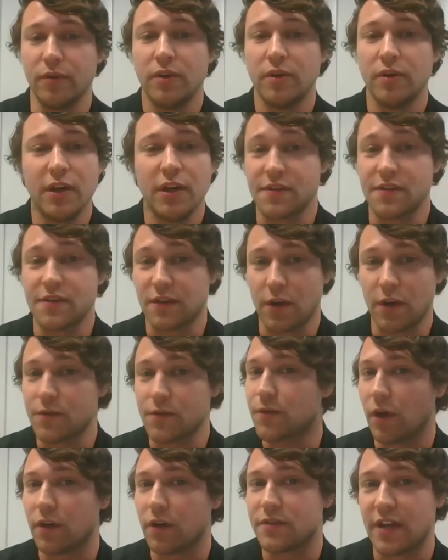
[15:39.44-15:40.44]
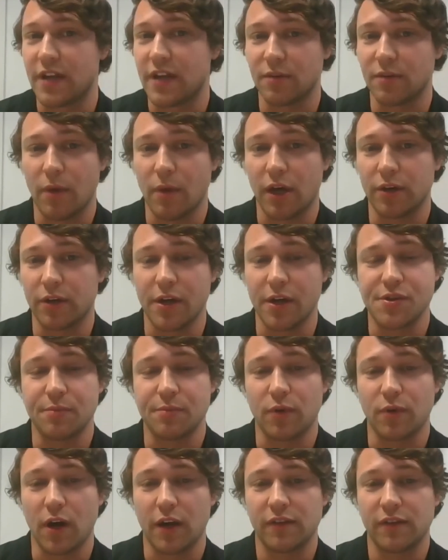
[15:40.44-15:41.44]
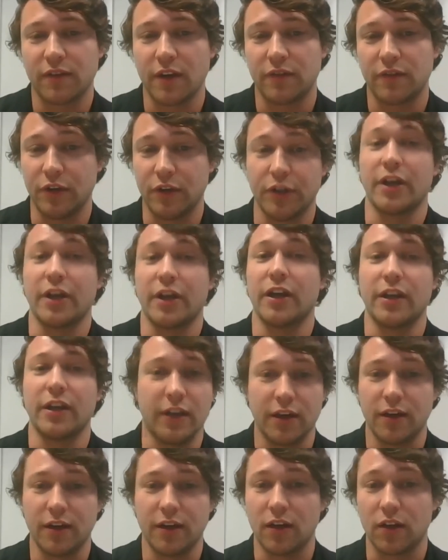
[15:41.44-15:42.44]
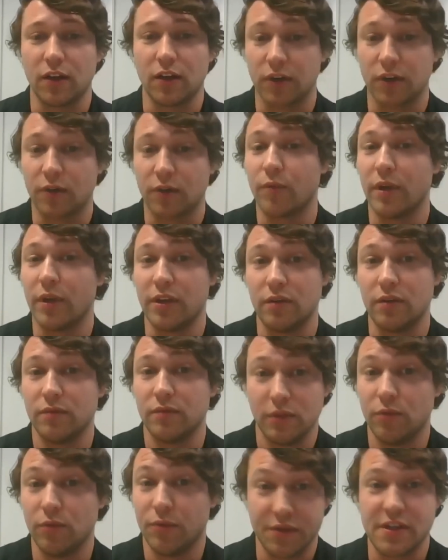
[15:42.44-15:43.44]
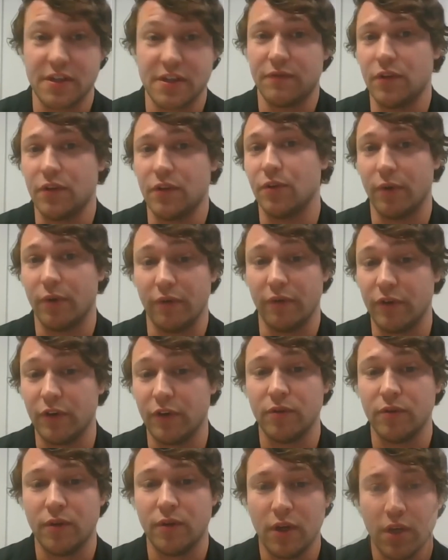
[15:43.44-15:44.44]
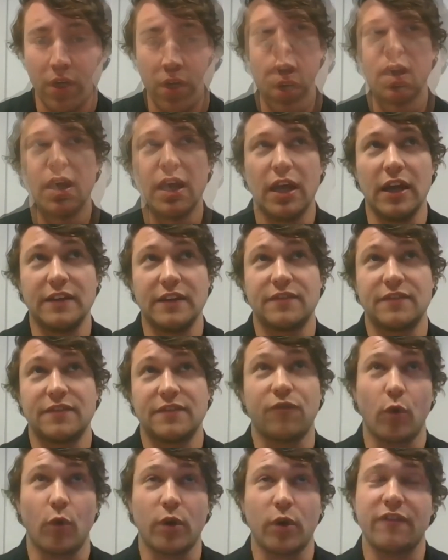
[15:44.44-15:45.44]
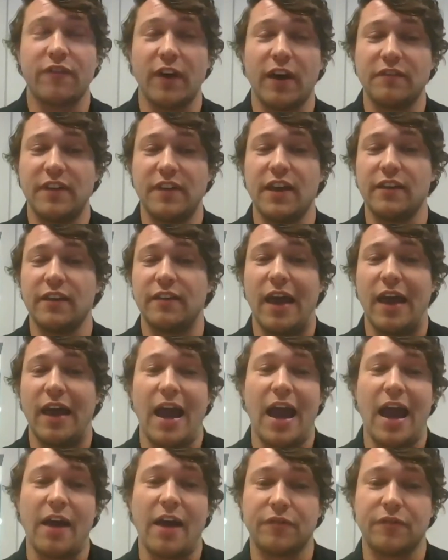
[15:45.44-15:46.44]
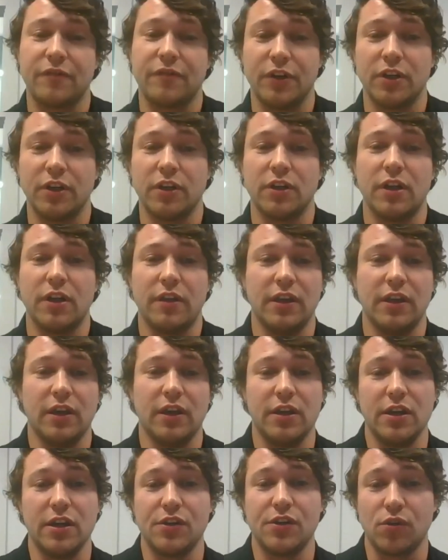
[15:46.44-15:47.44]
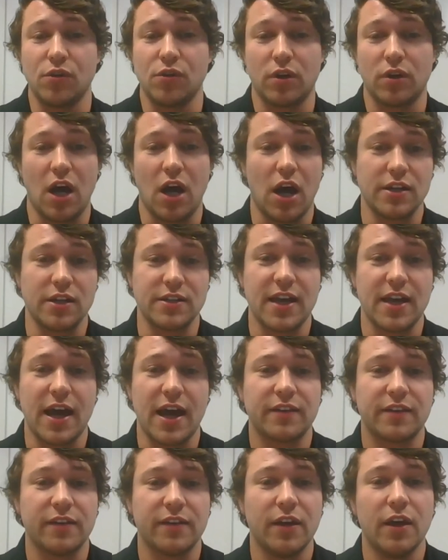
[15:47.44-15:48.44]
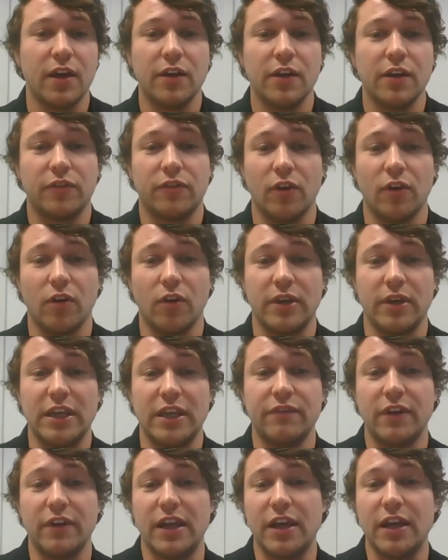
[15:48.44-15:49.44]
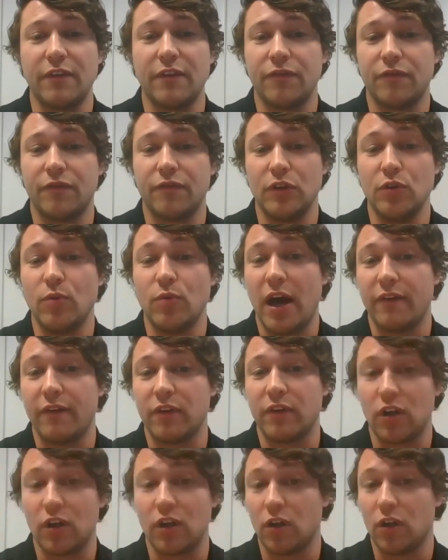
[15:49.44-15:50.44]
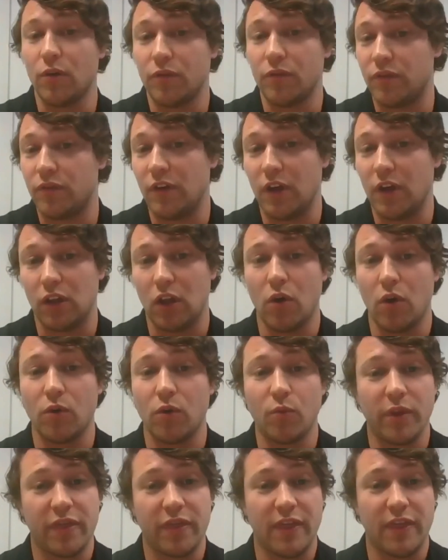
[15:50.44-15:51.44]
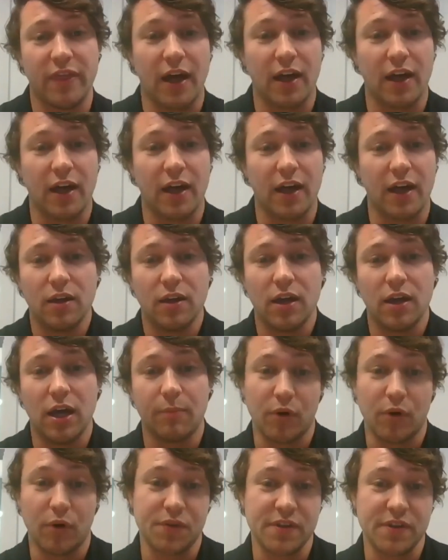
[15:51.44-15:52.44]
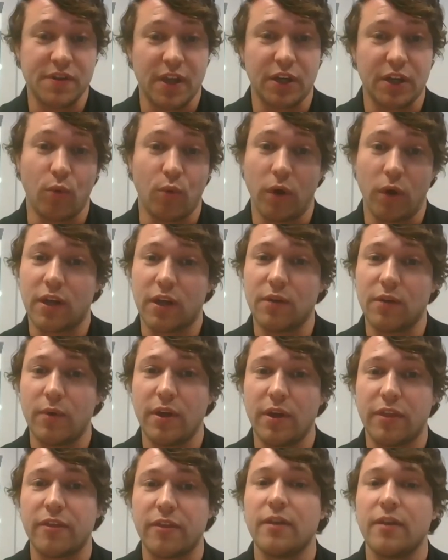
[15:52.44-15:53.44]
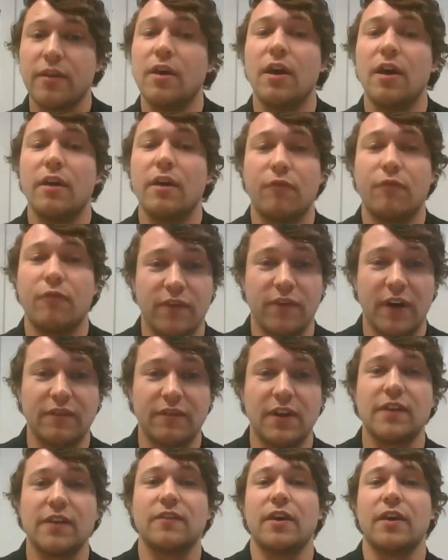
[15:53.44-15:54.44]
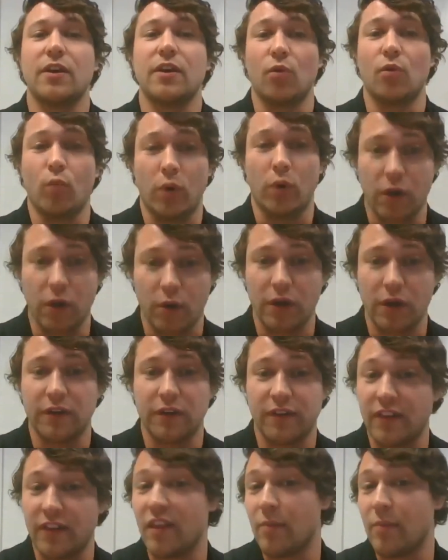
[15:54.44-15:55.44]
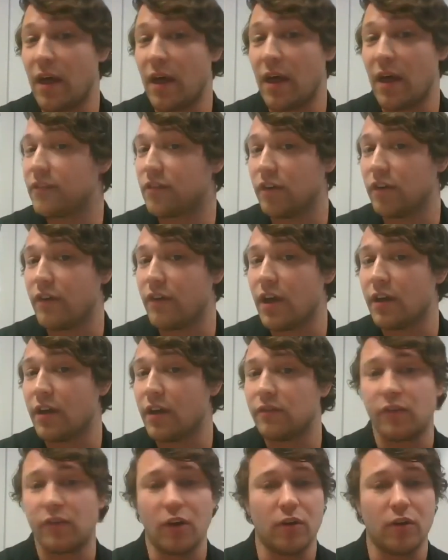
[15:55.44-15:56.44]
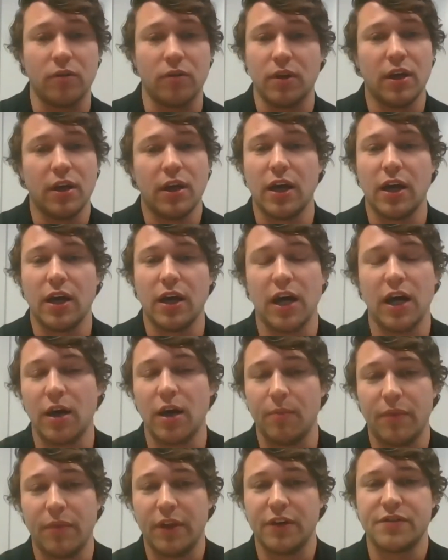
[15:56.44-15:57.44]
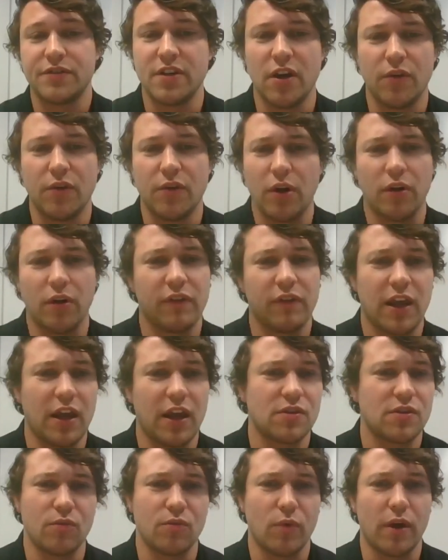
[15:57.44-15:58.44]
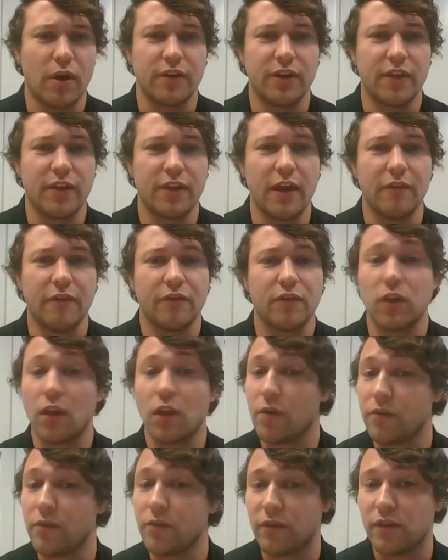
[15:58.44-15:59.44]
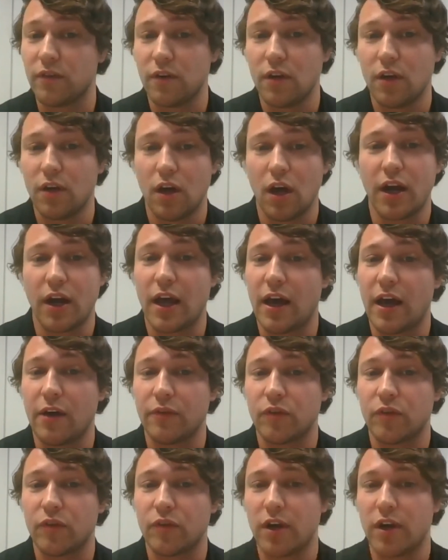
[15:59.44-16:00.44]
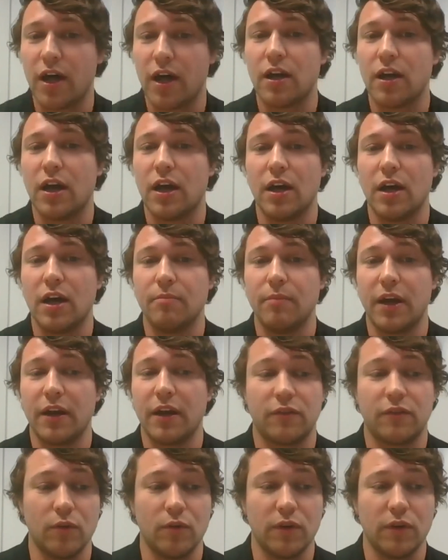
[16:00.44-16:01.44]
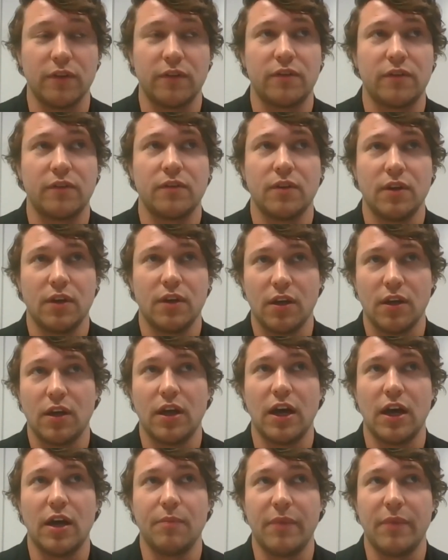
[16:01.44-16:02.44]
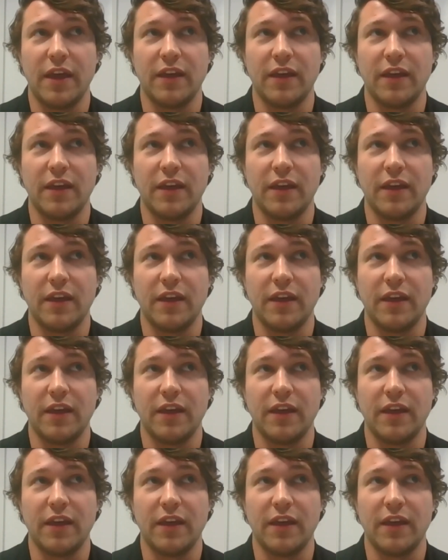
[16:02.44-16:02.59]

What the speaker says: Since it goes through our standard moderation process, you're going to get an alert when you received a new review. It's 45 days after the initial contact. So even if you haven't closed a loan with that person that you're working with, 45 days later, we're going to send them that survey. So there's no notification whether they've closed on a house or not. But as soon as they